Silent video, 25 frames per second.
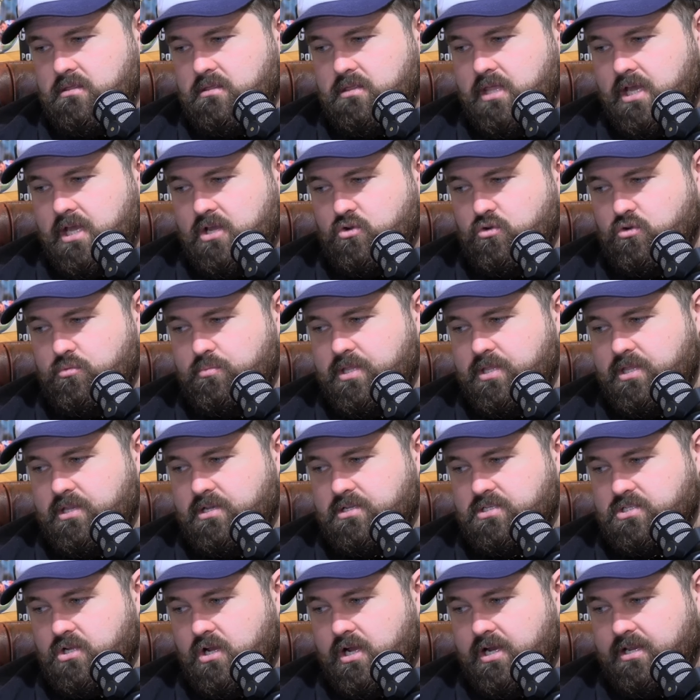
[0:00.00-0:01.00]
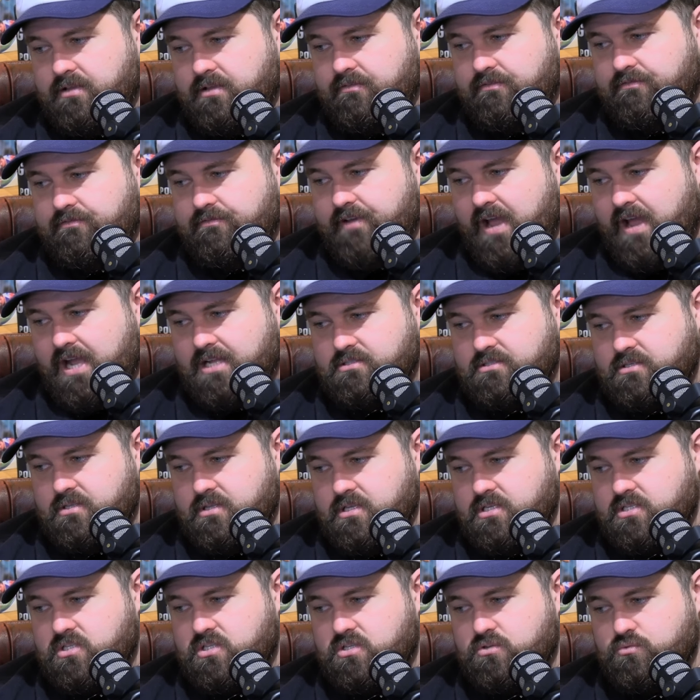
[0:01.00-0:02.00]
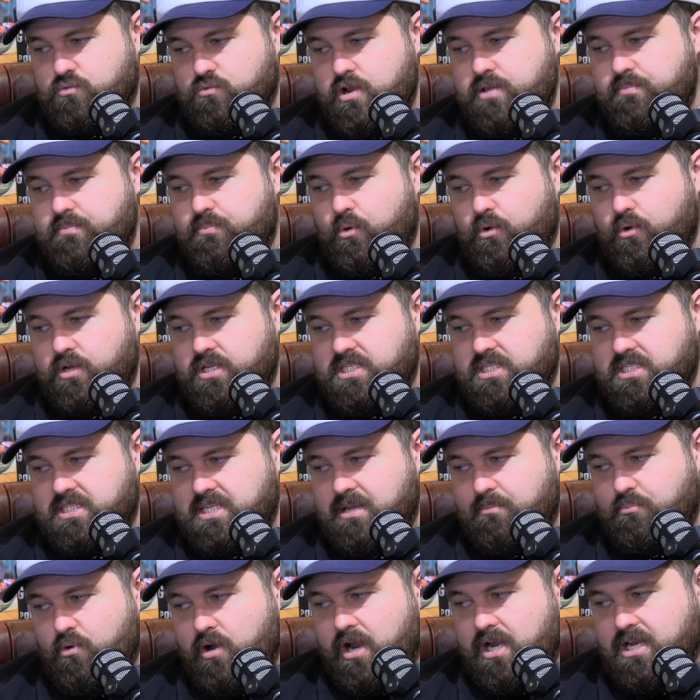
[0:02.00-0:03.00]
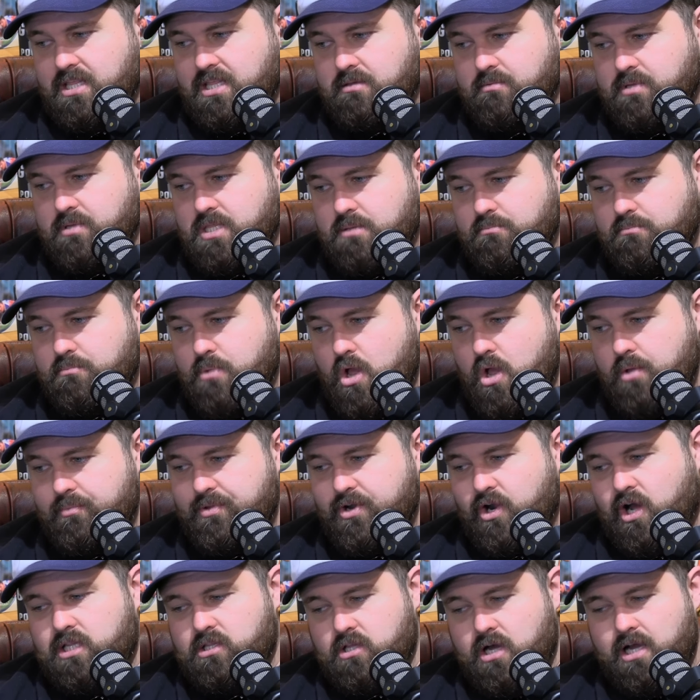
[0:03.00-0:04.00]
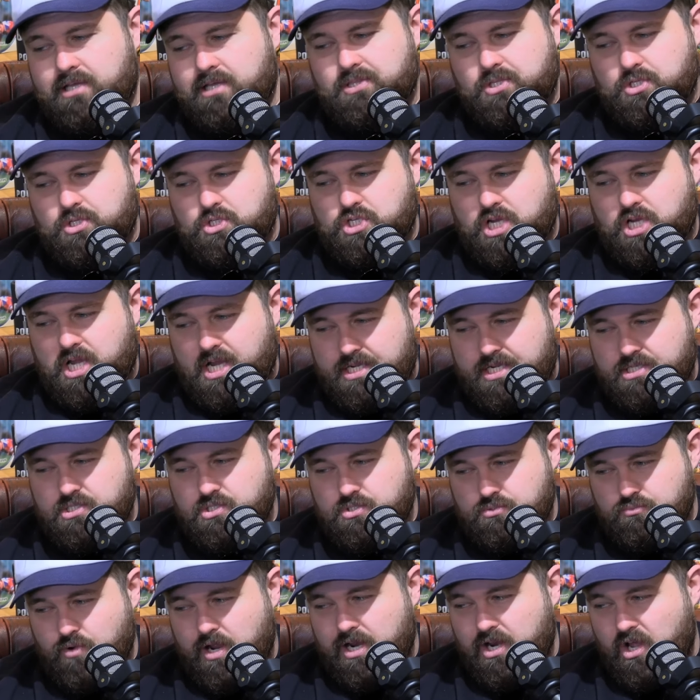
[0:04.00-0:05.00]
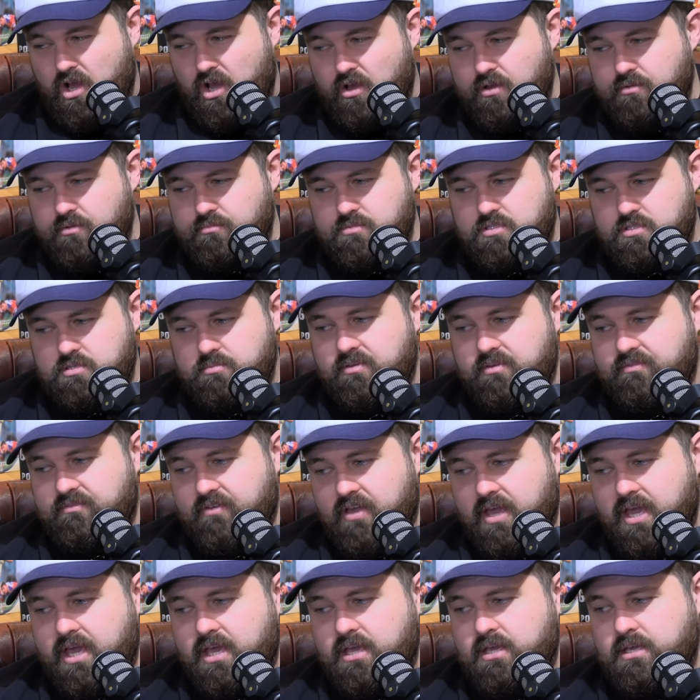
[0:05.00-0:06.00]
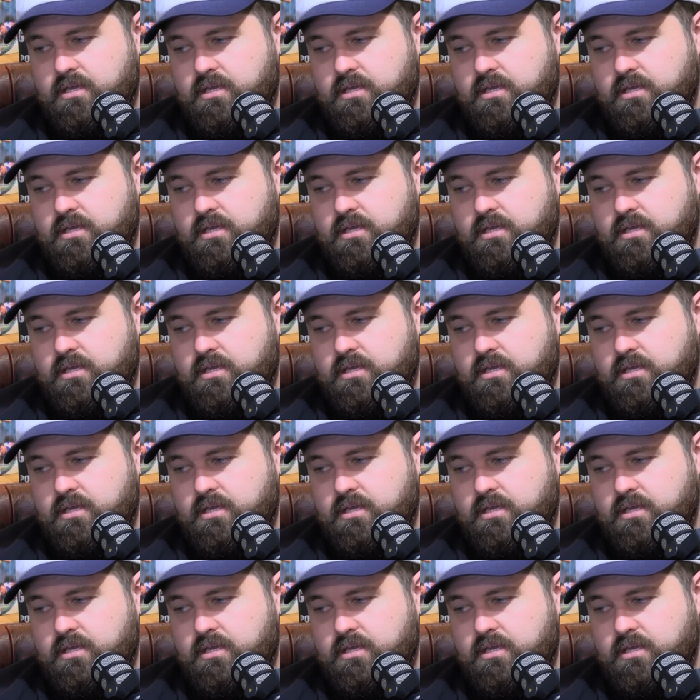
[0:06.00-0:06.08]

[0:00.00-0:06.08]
That could be the deciding factor. There's 3 points separating them at the moment. I like the Sharks run home, to be fair.